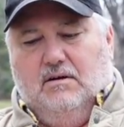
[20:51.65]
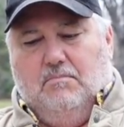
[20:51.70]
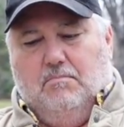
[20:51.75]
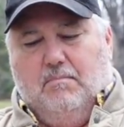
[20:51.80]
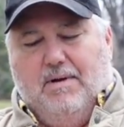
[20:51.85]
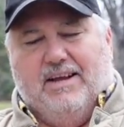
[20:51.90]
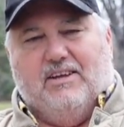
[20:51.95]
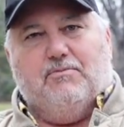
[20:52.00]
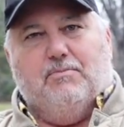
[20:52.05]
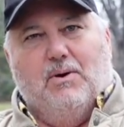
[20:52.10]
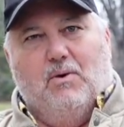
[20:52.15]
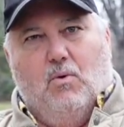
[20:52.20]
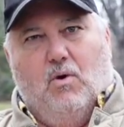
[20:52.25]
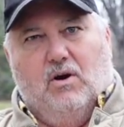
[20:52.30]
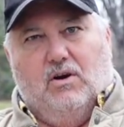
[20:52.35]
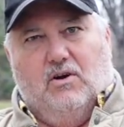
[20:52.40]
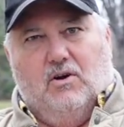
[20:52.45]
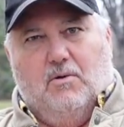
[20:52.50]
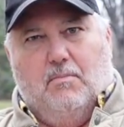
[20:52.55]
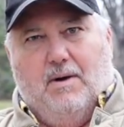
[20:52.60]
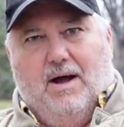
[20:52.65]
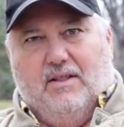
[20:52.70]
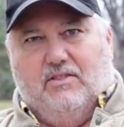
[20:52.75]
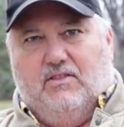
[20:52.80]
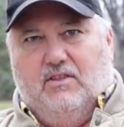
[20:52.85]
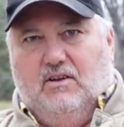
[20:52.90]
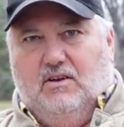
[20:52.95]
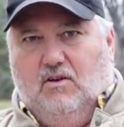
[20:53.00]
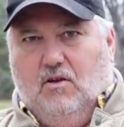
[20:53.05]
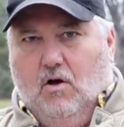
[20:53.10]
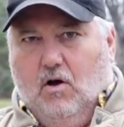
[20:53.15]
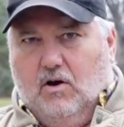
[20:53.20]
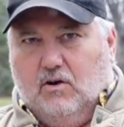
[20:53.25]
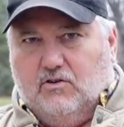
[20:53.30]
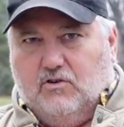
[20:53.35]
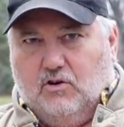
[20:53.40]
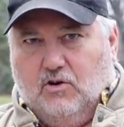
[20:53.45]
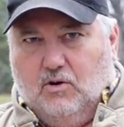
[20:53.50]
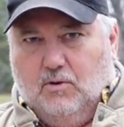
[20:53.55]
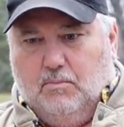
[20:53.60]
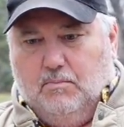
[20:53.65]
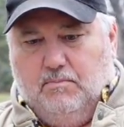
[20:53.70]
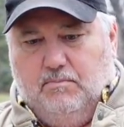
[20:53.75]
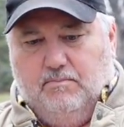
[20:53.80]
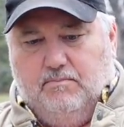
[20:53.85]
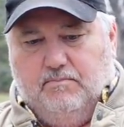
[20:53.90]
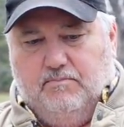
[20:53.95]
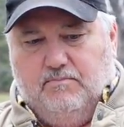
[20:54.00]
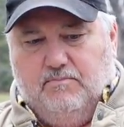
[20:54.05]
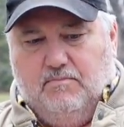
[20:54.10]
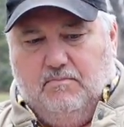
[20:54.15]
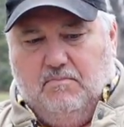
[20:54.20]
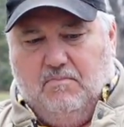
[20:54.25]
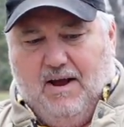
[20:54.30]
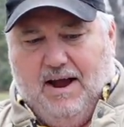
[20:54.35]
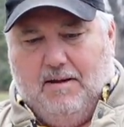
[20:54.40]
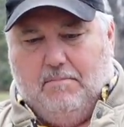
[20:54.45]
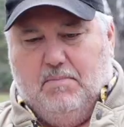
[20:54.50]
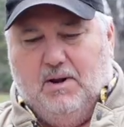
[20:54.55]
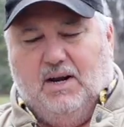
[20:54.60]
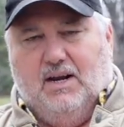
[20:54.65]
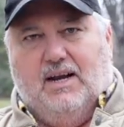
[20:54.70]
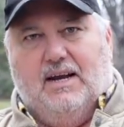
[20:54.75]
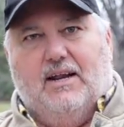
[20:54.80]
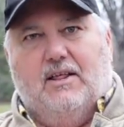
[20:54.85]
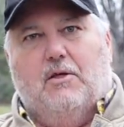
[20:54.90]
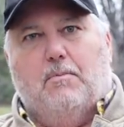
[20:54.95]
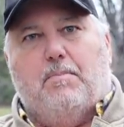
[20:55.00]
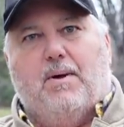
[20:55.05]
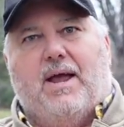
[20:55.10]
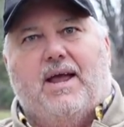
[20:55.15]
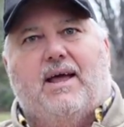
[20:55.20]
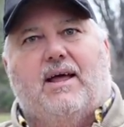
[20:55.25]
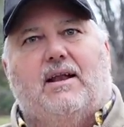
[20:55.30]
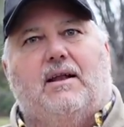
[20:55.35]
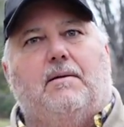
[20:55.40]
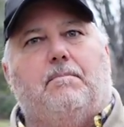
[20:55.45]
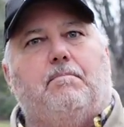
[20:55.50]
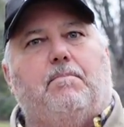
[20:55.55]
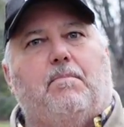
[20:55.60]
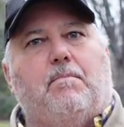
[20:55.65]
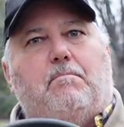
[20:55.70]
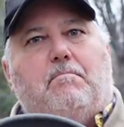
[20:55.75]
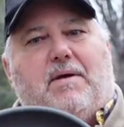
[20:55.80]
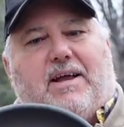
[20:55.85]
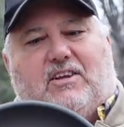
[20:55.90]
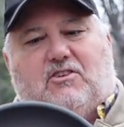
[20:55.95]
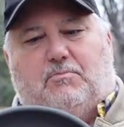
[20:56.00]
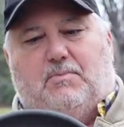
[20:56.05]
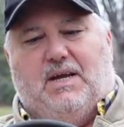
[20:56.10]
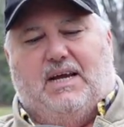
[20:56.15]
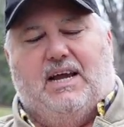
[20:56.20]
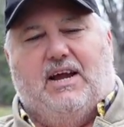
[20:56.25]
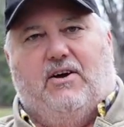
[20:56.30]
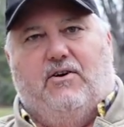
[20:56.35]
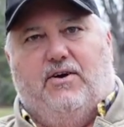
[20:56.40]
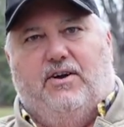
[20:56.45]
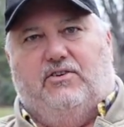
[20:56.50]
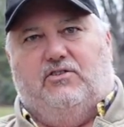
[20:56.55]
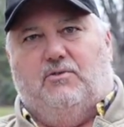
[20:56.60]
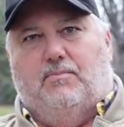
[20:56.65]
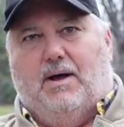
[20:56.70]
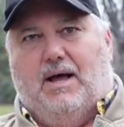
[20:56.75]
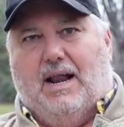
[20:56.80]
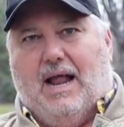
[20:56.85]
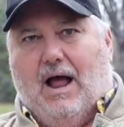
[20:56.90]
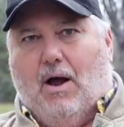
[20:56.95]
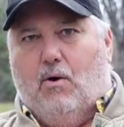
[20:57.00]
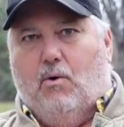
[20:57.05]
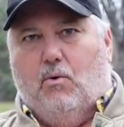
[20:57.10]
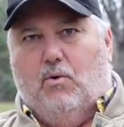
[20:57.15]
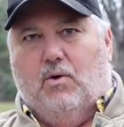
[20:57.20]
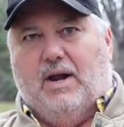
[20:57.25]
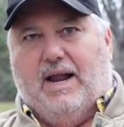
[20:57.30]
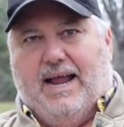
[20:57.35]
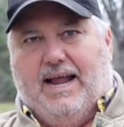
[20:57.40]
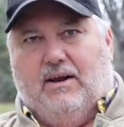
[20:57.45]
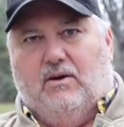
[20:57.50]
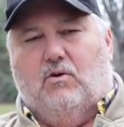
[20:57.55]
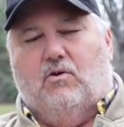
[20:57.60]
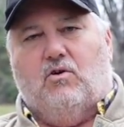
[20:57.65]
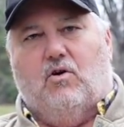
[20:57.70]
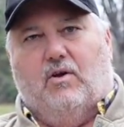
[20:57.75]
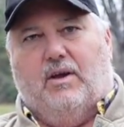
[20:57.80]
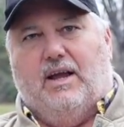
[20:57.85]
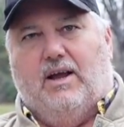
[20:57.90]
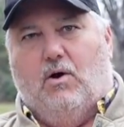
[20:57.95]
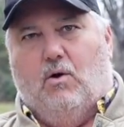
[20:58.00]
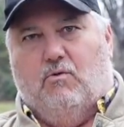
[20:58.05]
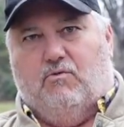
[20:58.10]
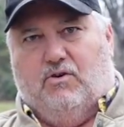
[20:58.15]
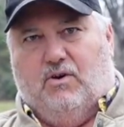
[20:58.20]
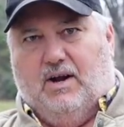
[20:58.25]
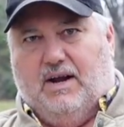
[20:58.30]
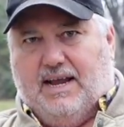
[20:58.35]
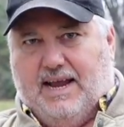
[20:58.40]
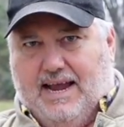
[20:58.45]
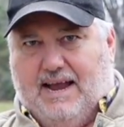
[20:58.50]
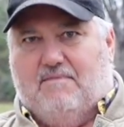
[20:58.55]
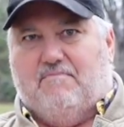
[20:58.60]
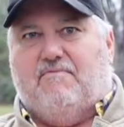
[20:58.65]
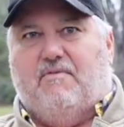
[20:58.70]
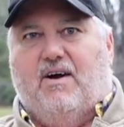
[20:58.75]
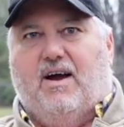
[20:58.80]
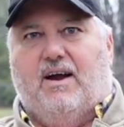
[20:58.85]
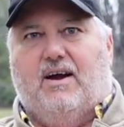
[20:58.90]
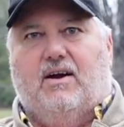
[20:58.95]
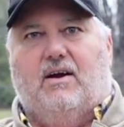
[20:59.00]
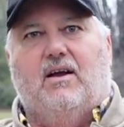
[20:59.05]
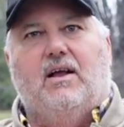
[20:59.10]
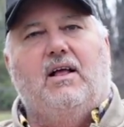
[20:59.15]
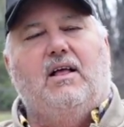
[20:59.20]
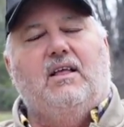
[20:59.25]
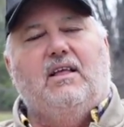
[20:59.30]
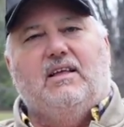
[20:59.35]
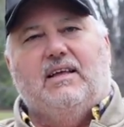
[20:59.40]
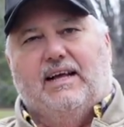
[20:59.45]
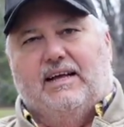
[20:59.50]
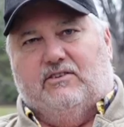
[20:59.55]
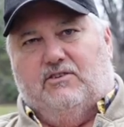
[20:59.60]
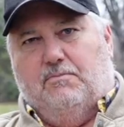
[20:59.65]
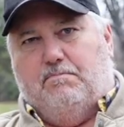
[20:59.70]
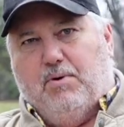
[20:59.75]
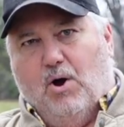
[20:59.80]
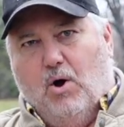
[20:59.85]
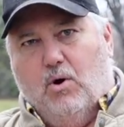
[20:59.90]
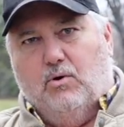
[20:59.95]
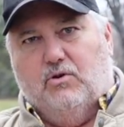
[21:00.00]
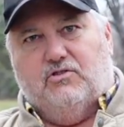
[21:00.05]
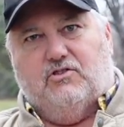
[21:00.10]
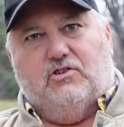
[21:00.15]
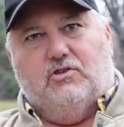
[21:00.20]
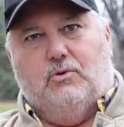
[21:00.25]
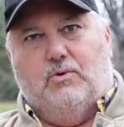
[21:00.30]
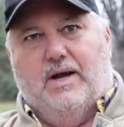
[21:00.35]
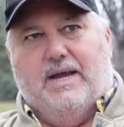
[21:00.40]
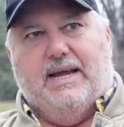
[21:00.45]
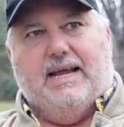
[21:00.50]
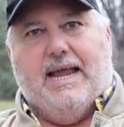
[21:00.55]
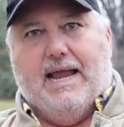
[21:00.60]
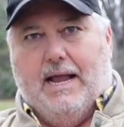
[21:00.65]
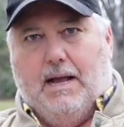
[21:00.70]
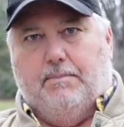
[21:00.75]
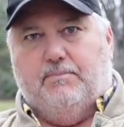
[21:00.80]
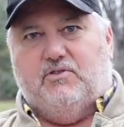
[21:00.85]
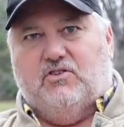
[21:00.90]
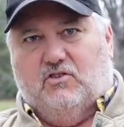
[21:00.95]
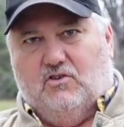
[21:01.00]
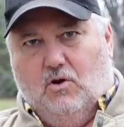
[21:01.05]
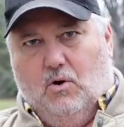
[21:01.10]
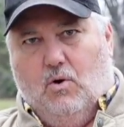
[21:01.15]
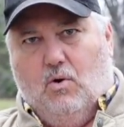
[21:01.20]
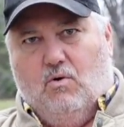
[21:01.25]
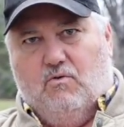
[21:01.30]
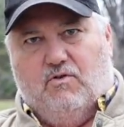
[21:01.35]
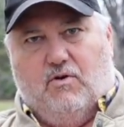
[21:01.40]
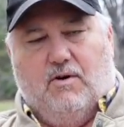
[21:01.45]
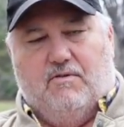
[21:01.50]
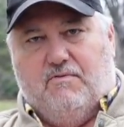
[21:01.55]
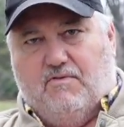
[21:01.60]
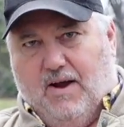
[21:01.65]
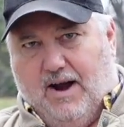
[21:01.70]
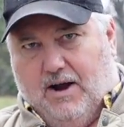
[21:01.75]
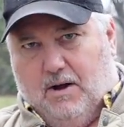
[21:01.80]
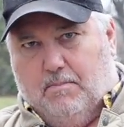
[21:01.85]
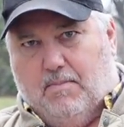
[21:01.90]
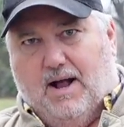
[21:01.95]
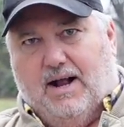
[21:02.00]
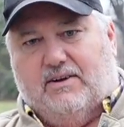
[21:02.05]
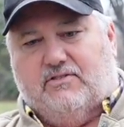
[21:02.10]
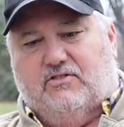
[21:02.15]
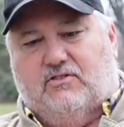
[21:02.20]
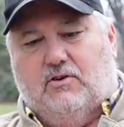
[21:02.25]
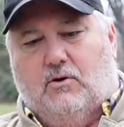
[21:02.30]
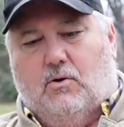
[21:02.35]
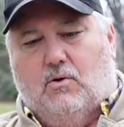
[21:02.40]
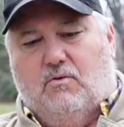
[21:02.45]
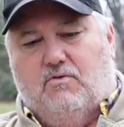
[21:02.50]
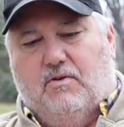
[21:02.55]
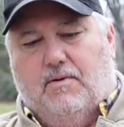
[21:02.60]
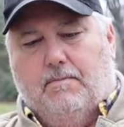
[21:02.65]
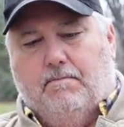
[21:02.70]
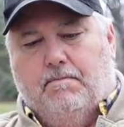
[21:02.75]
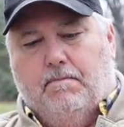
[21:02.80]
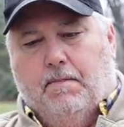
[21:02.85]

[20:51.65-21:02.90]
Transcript: Makes me wonder about the long-term viability of the pan makes me curious about how it would handle cooking over a campfire as opposed to a camp stove or a firebox stove.